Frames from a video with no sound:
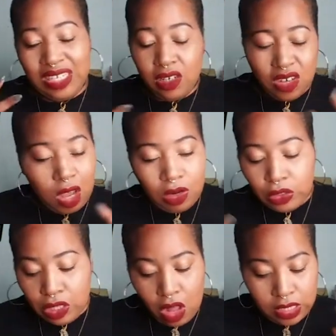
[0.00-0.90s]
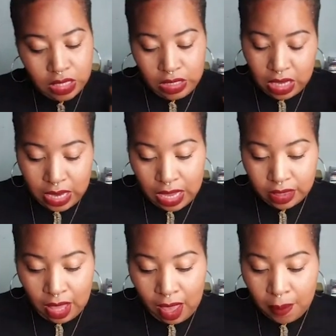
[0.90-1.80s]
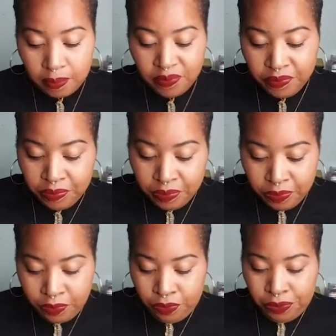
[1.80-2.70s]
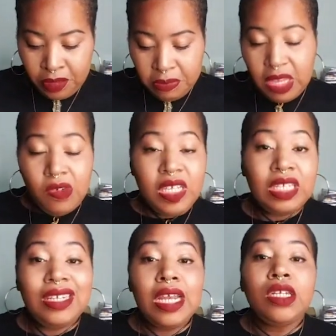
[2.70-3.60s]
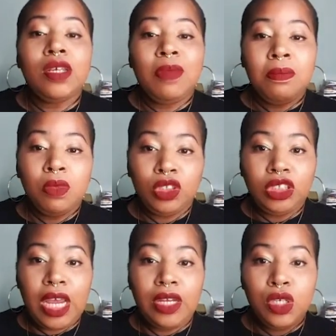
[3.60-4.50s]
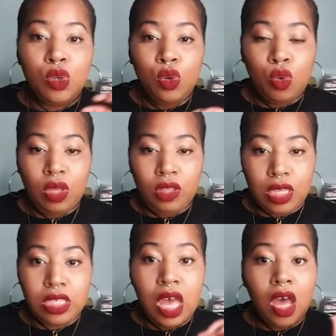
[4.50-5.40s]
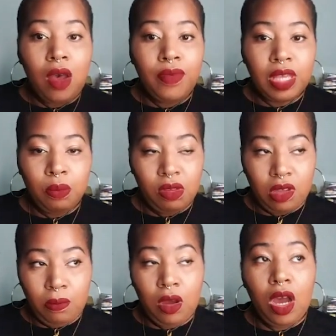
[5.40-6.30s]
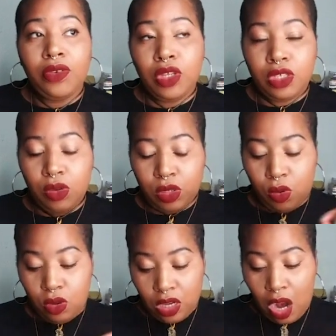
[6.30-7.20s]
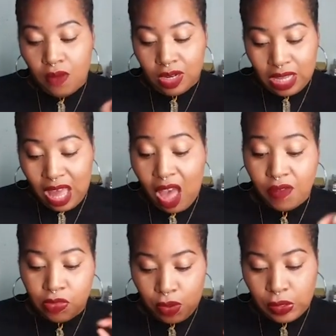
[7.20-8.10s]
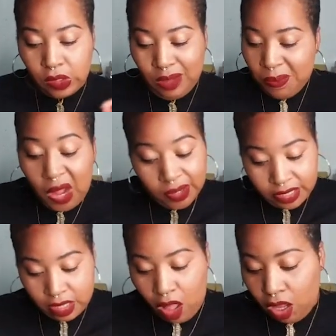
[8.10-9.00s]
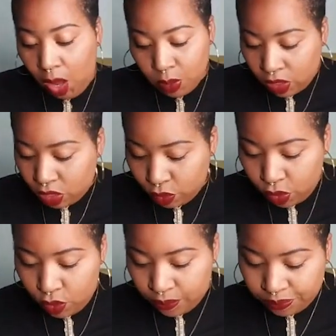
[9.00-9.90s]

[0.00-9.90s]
I don't know how else to articulate that. But there is a need to be more gentle with ourselves and with our partners, those who we currently have and those partners that are coming through.